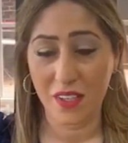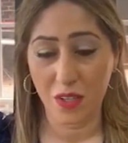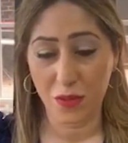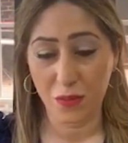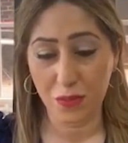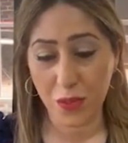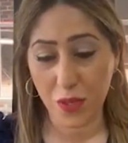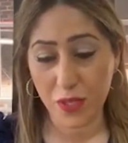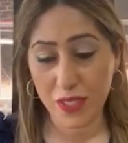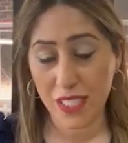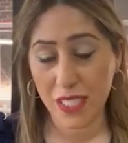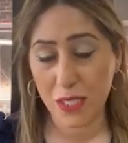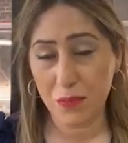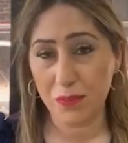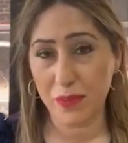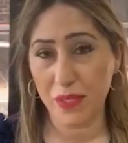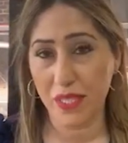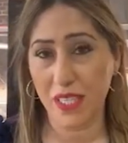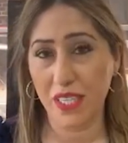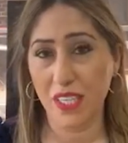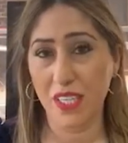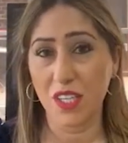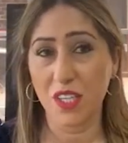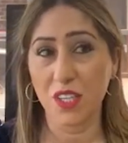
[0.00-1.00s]

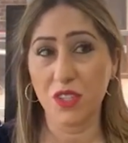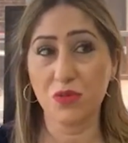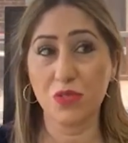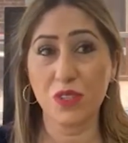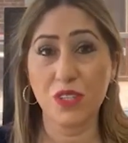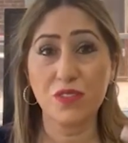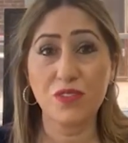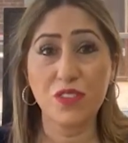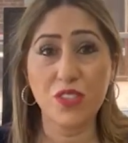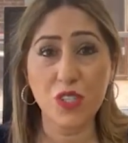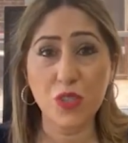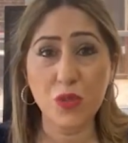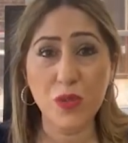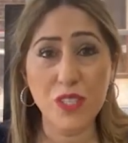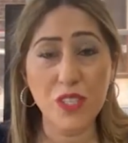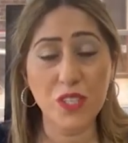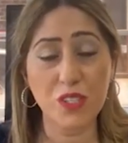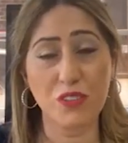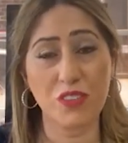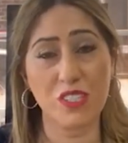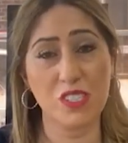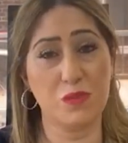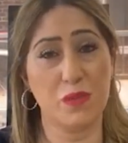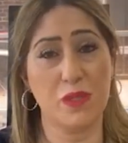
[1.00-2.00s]
Bookkeeping, reviewing
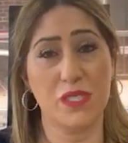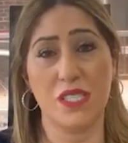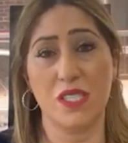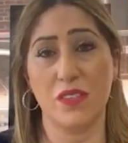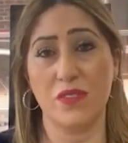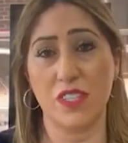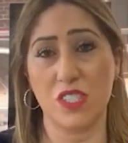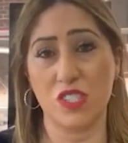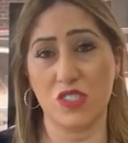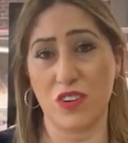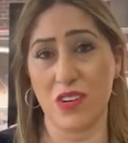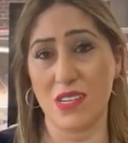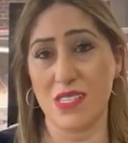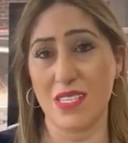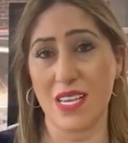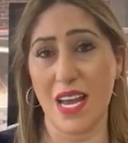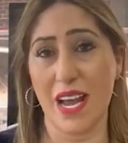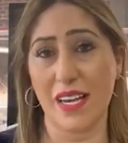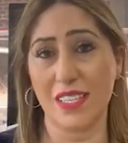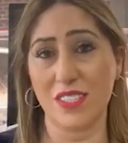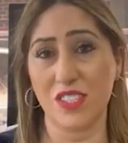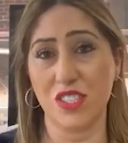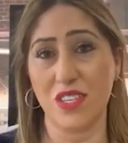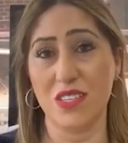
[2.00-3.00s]
your specific
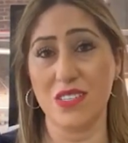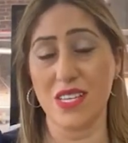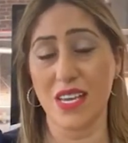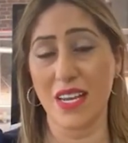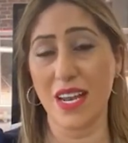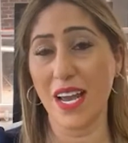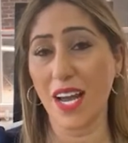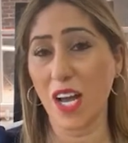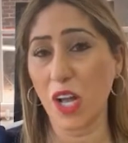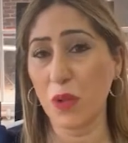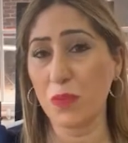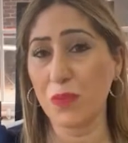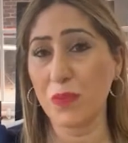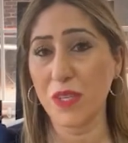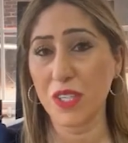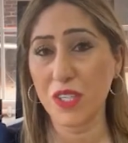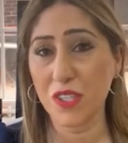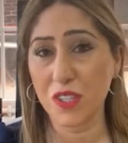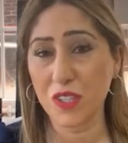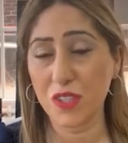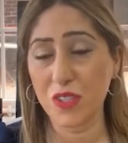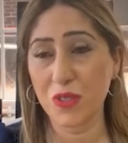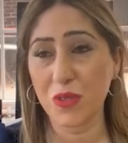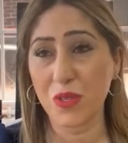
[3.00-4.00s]
transactions and helping
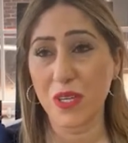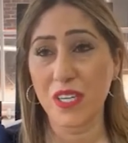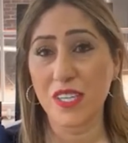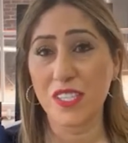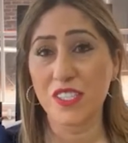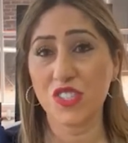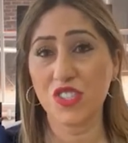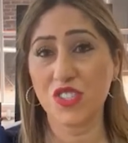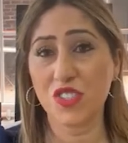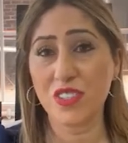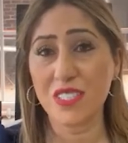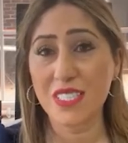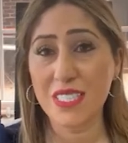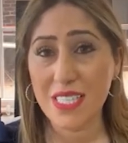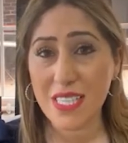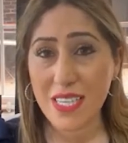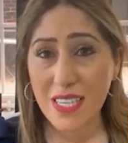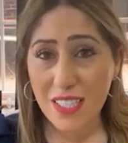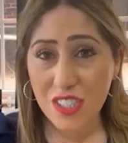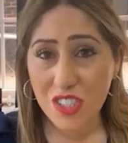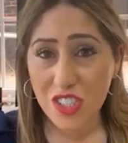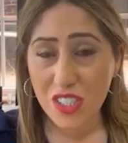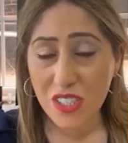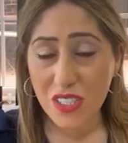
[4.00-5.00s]
you
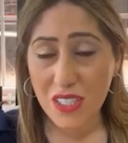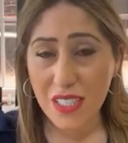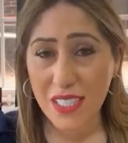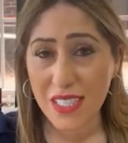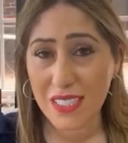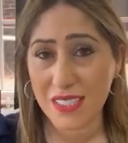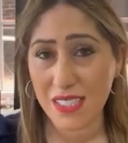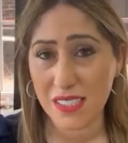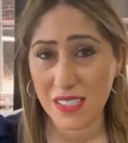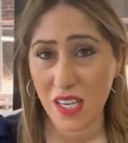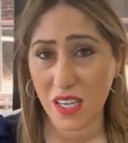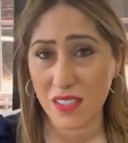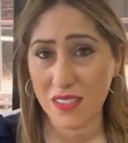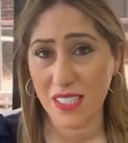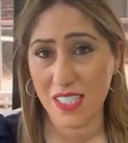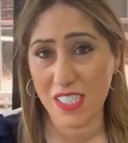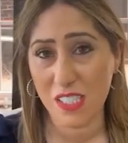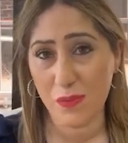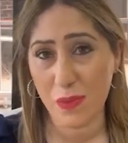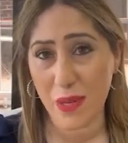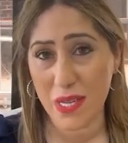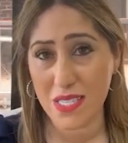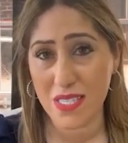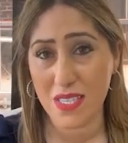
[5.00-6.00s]
strategically deduct
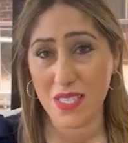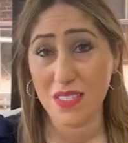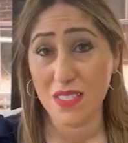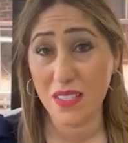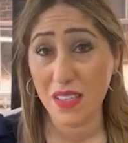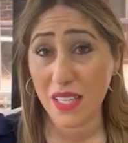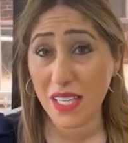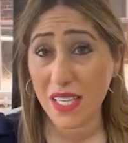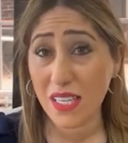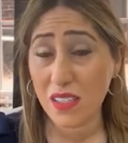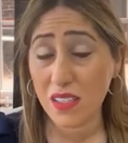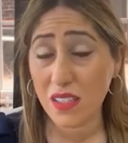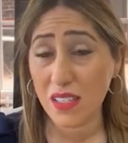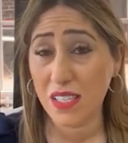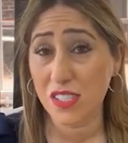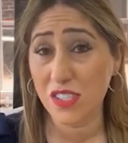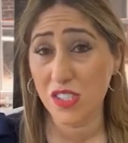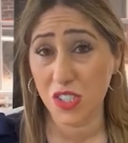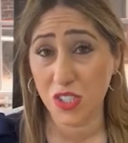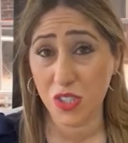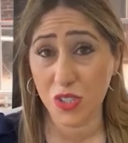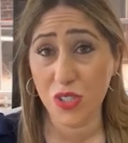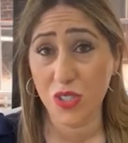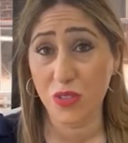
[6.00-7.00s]
expenses legally
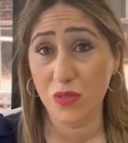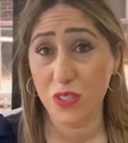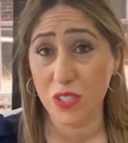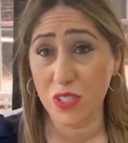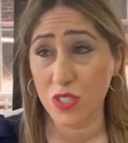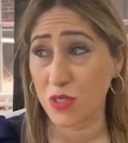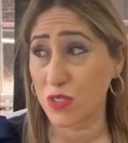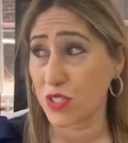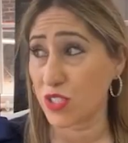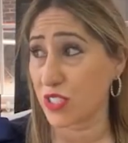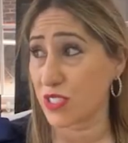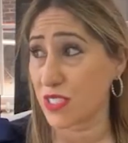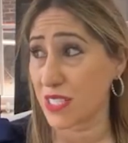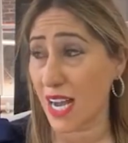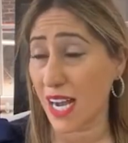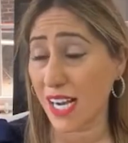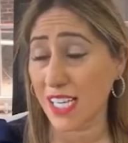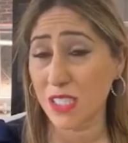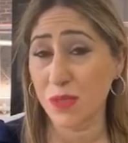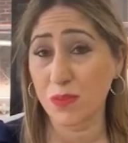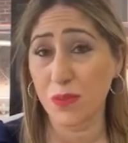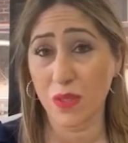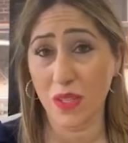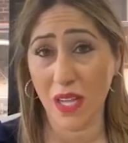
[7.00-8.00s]
so you can reduce your
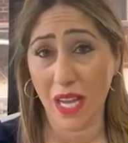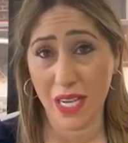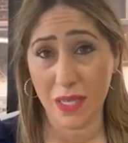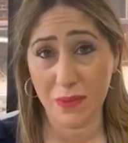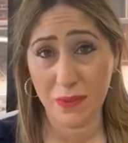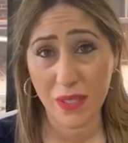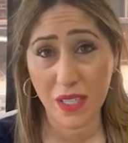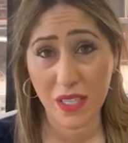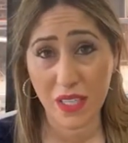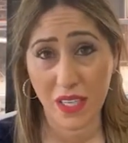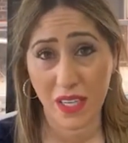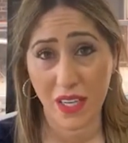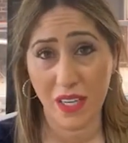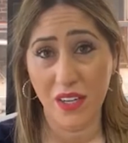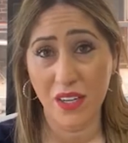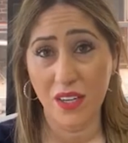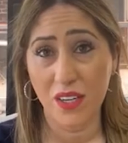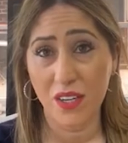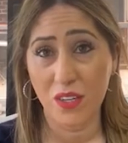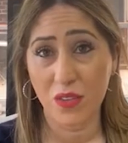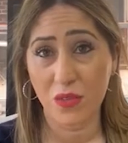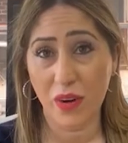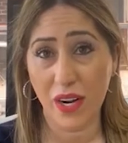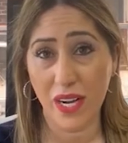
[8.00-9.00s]
taxable liability,
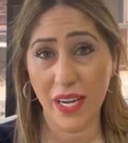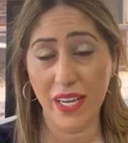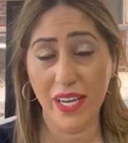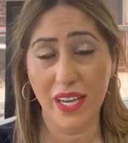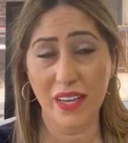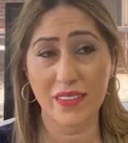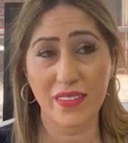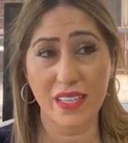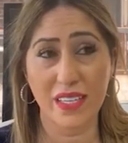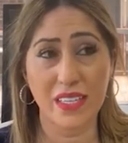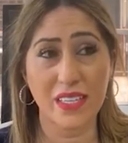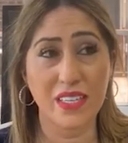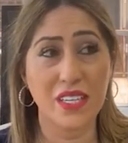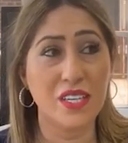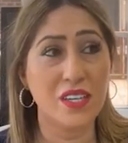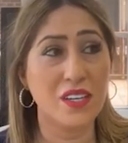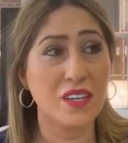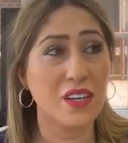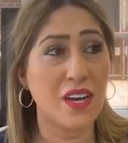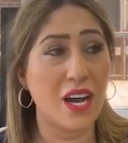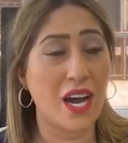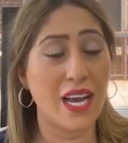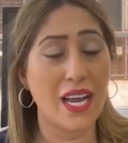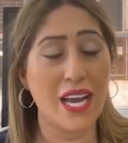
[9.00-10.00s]
right? And then
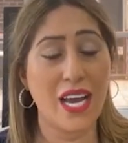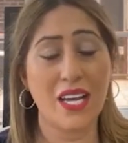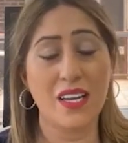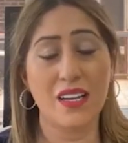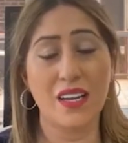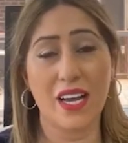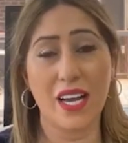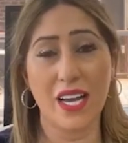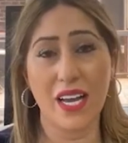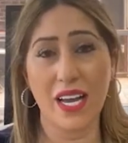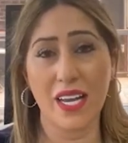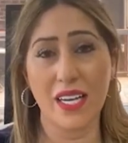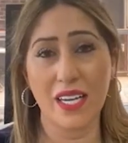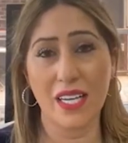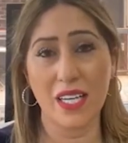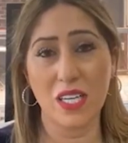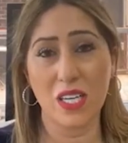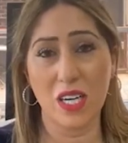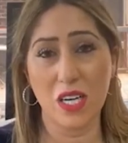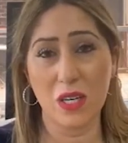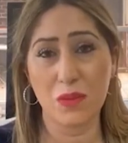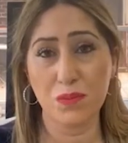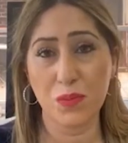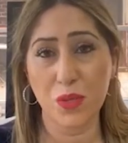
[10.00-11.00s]
I had
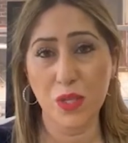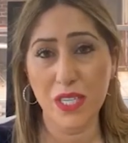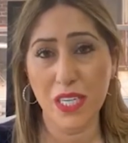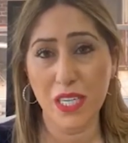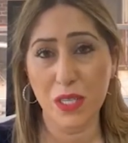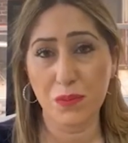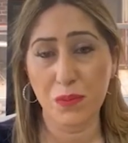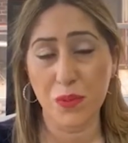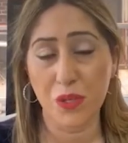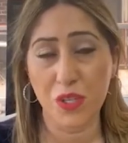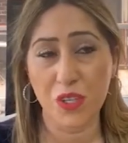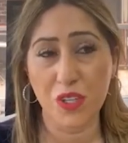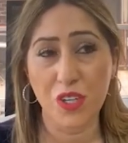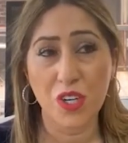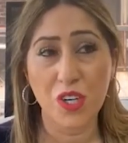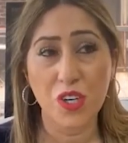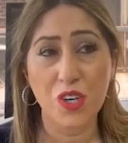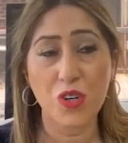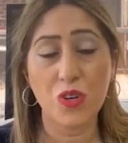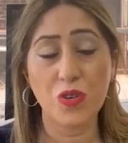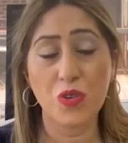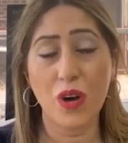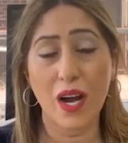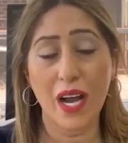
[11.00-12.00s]
a bookkeeper
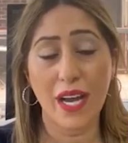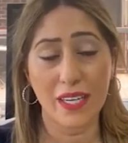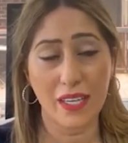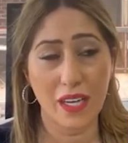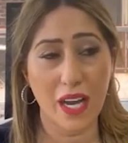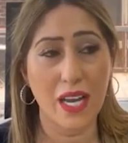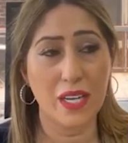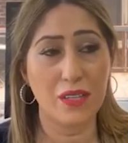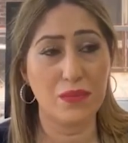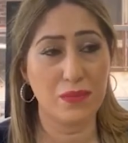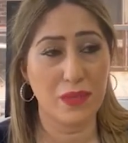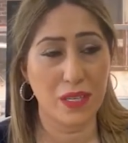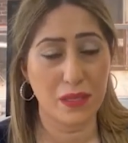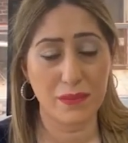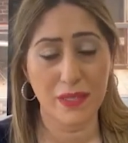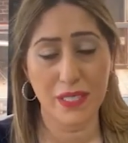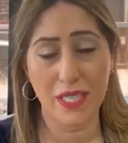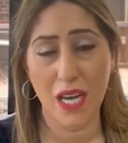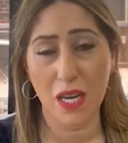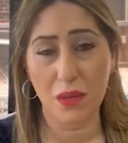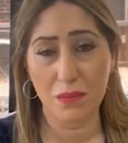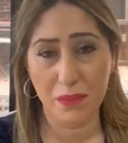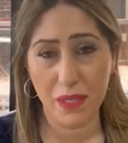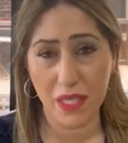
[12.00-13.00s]
who, I mean,
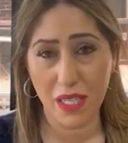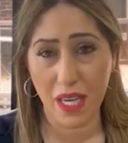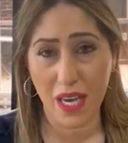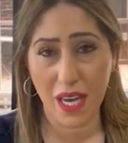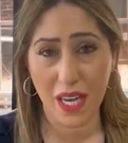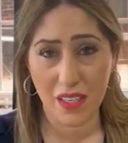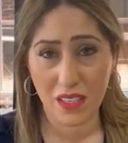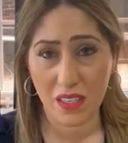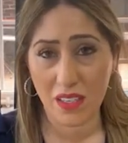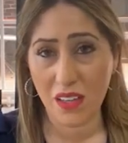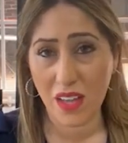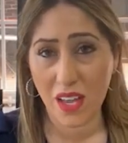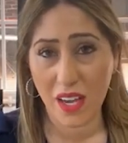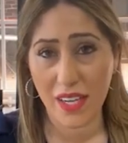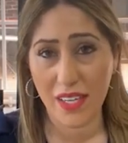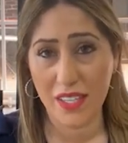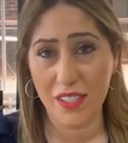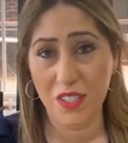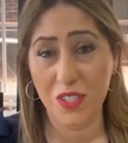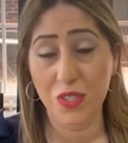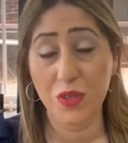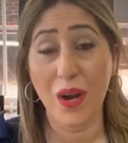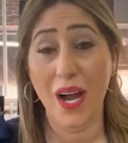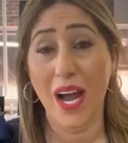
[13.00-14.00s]
not me, I had a
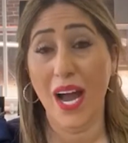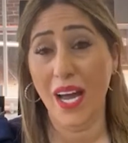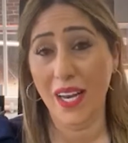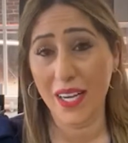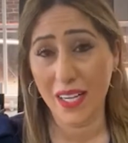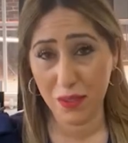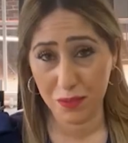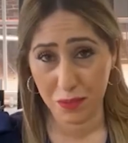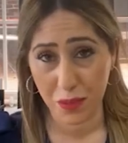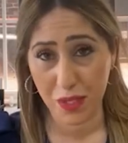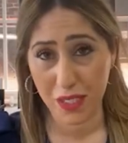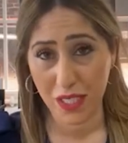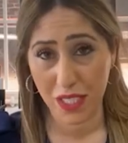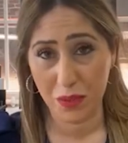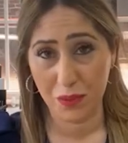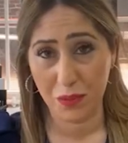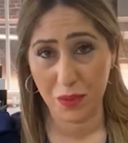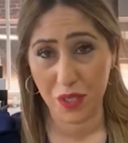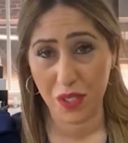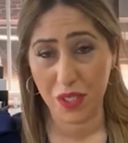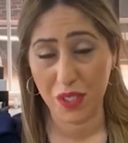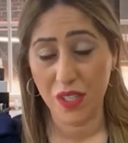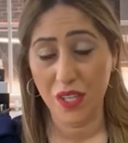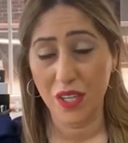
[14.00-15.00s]
client who had a
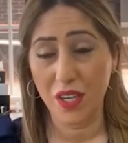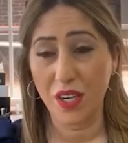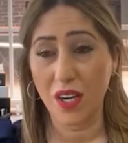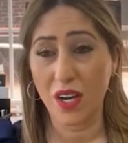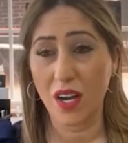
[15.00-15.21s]
bookkeeper.